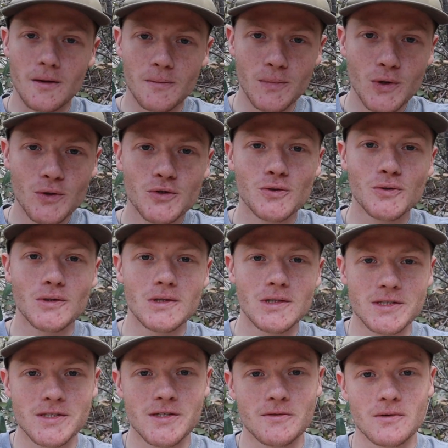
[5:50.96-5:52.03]
a
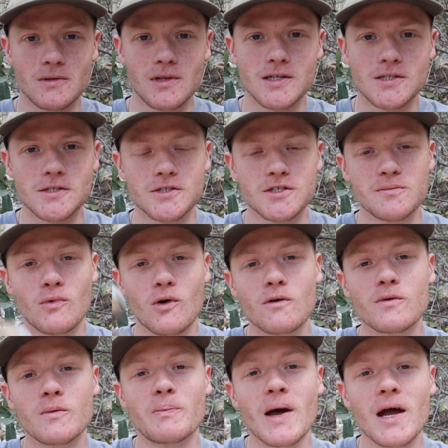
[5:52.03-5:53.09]
mutualistic relationship, more
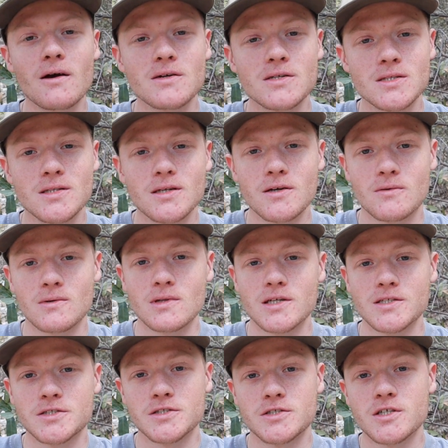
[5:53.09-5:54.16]
of a parasitic
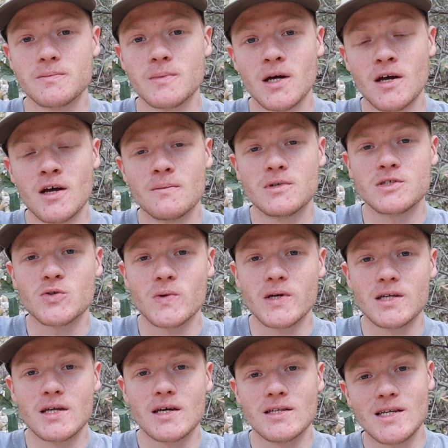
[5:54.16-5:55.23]
relationship
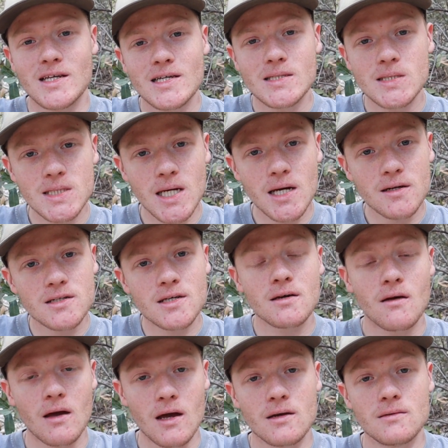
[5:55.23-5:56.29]
between an insect
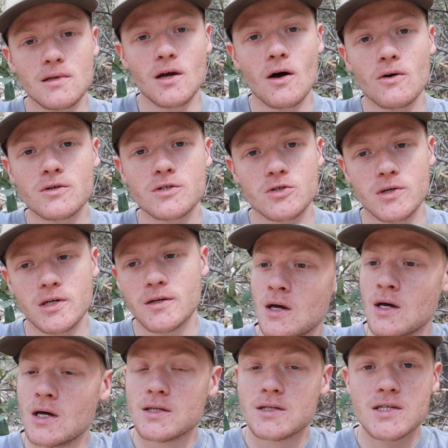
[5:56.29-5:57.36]
and the oak tree.
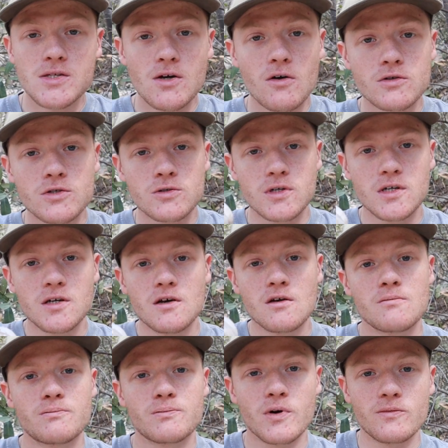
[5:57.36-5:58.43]
This oak tree
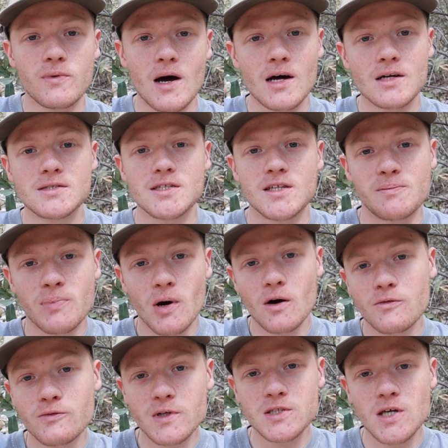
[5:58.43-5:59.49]
provides the
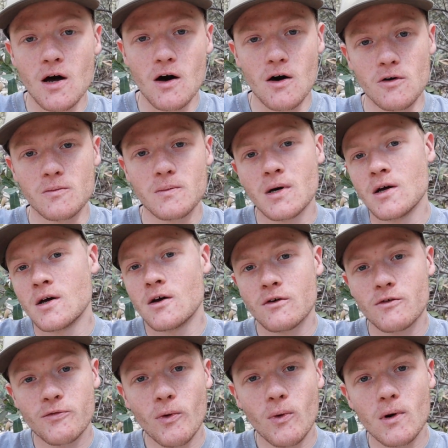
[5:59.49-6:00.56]
perfect home
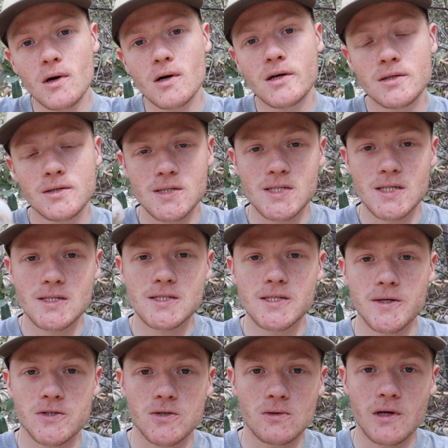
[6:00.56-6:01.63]
for this
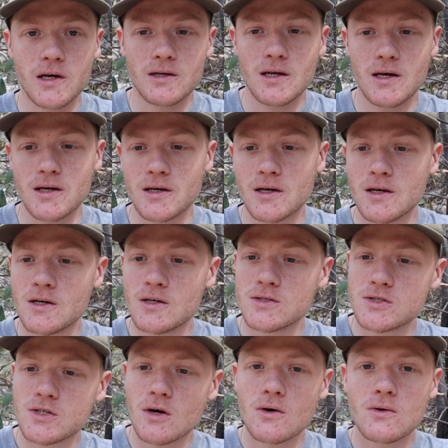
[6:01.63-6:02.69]
insect to lay an egg.
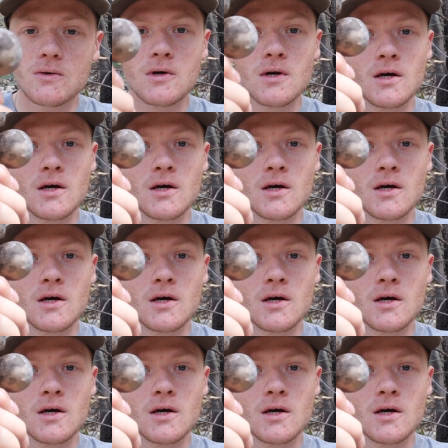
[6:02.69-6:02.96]
So